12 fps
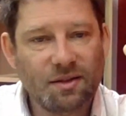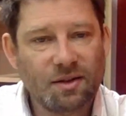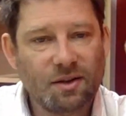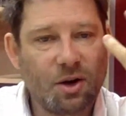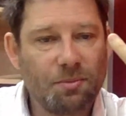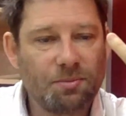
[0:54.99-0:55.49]

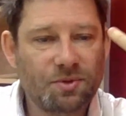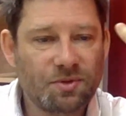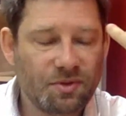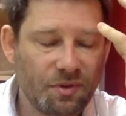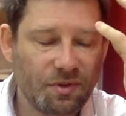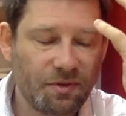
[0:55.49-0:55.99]
comes
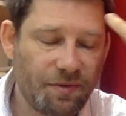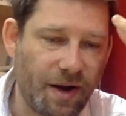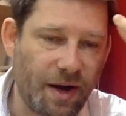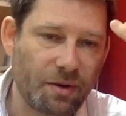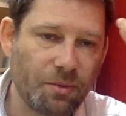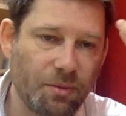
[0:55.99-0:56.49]

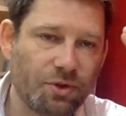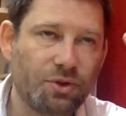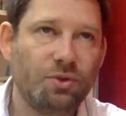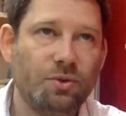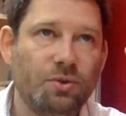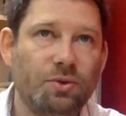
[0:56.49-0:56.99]
very much
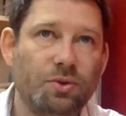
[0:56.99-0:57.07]
to